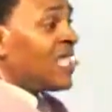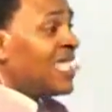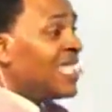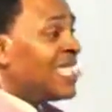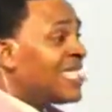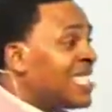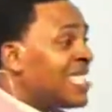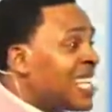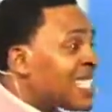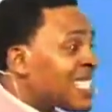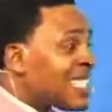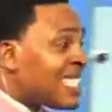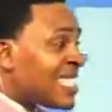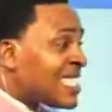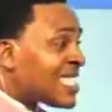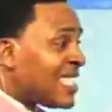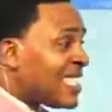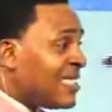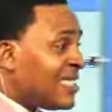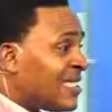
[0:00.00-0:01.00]
That's the
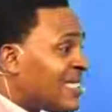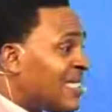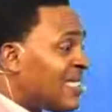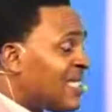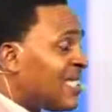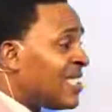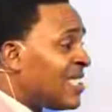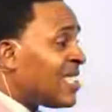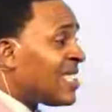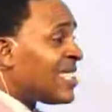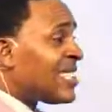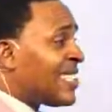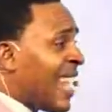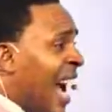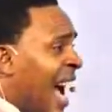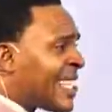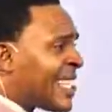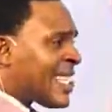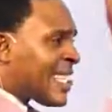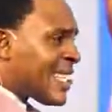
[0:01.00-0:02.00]
sin.
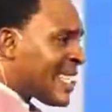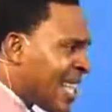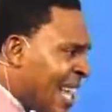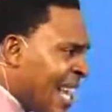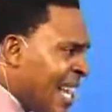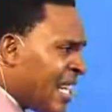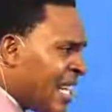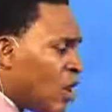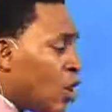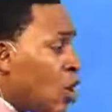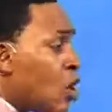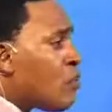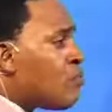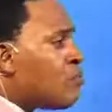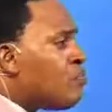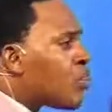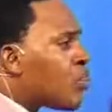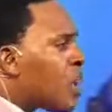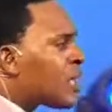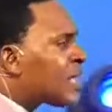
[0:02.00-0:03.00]
That sin
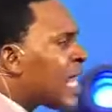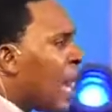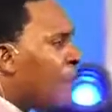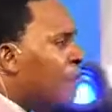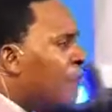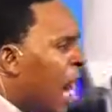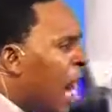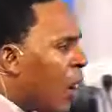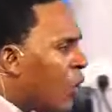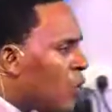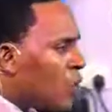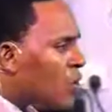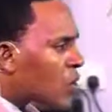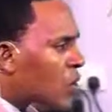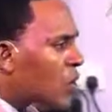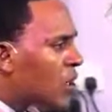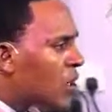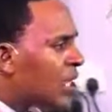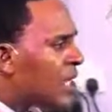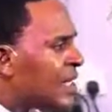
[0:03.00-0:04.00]
brought about
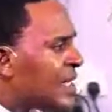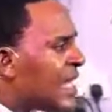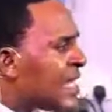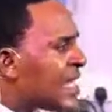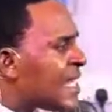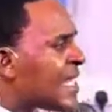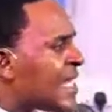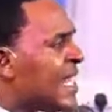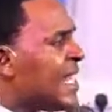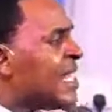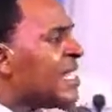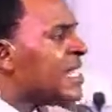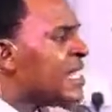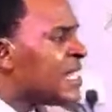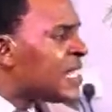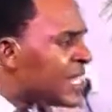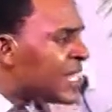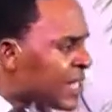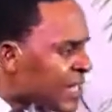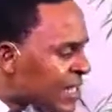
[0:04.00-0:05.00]
the
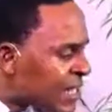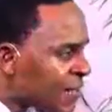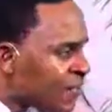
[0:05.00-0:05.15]
sins.